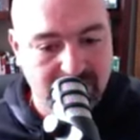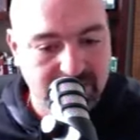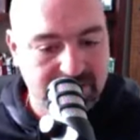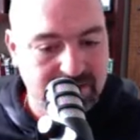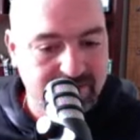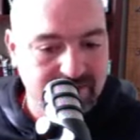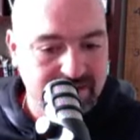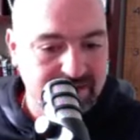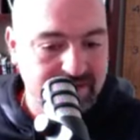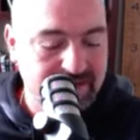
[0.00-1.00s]
low as
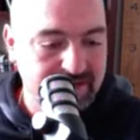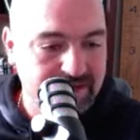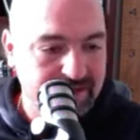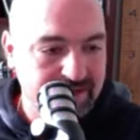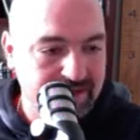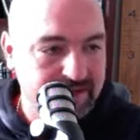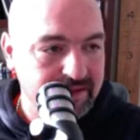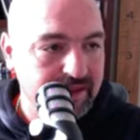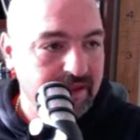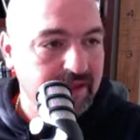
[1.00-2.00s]
766.
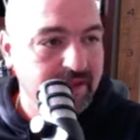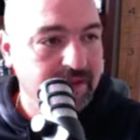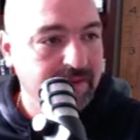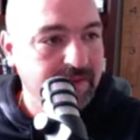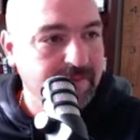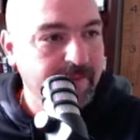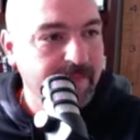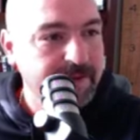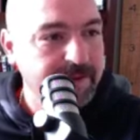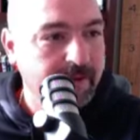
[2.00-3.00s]
You
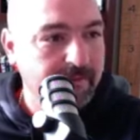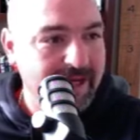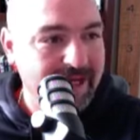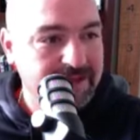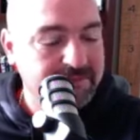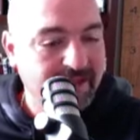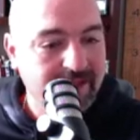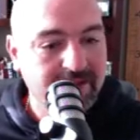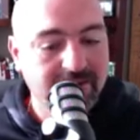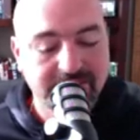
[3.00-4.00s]
know, max
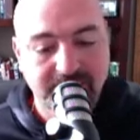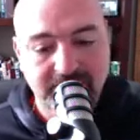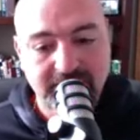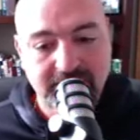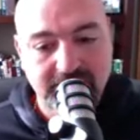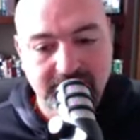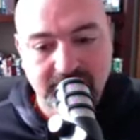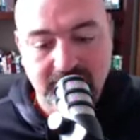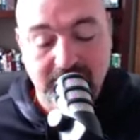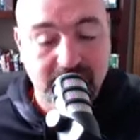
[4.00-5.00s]
pain on the week,
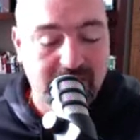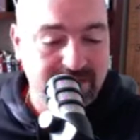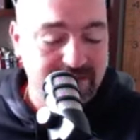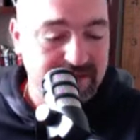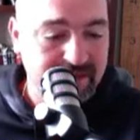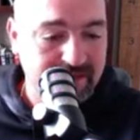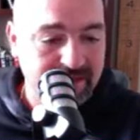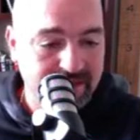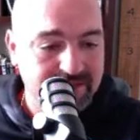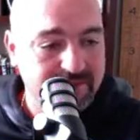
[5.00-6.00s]
or I should say
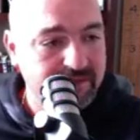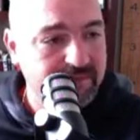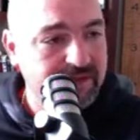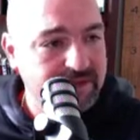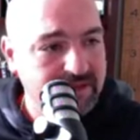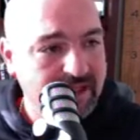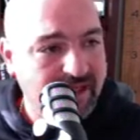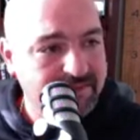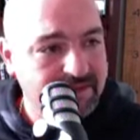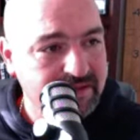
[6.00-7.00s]
next week, because the
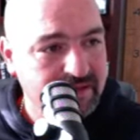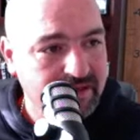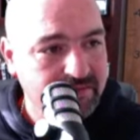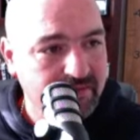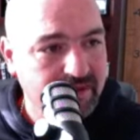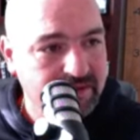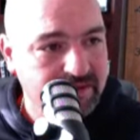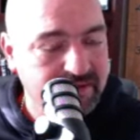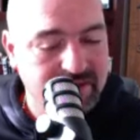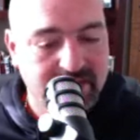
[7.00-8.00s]
options
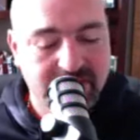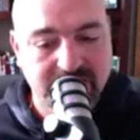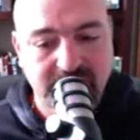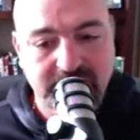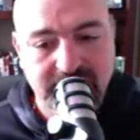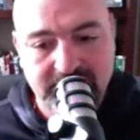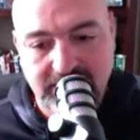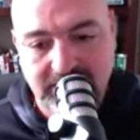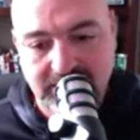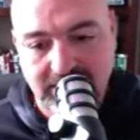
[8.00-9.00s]
expiration is next week, is
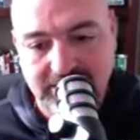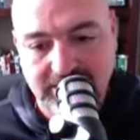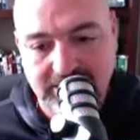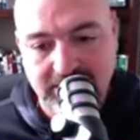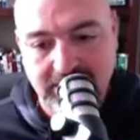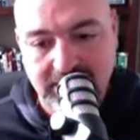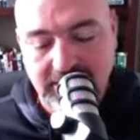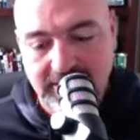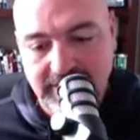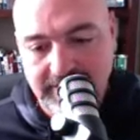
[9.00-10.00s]
$10.
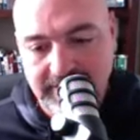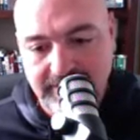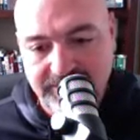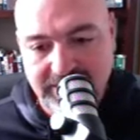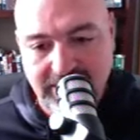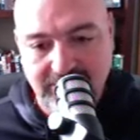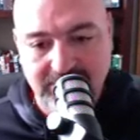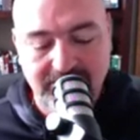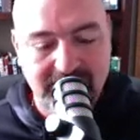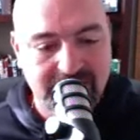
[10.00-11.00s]
And I
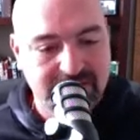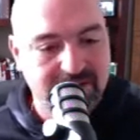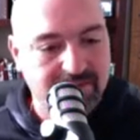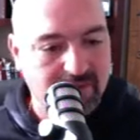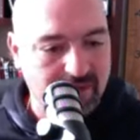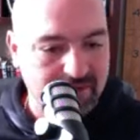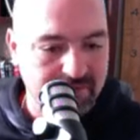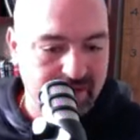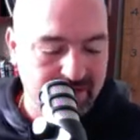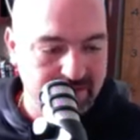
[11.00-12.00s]
would imagine that market
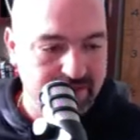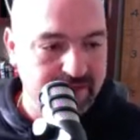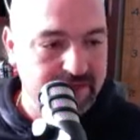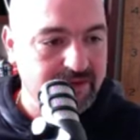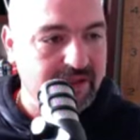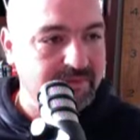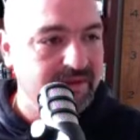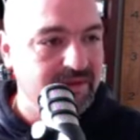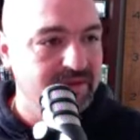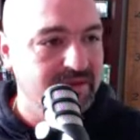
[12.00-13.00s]
makers are going to try to
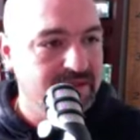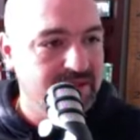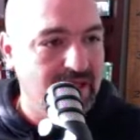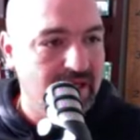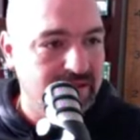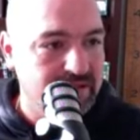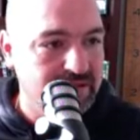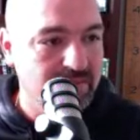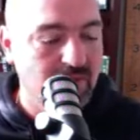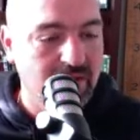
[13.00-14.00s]
pin this stock
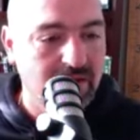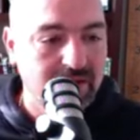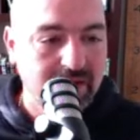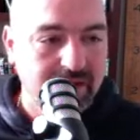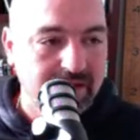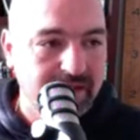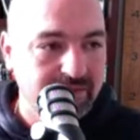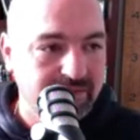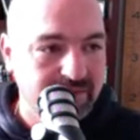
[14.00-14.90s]
somewhere in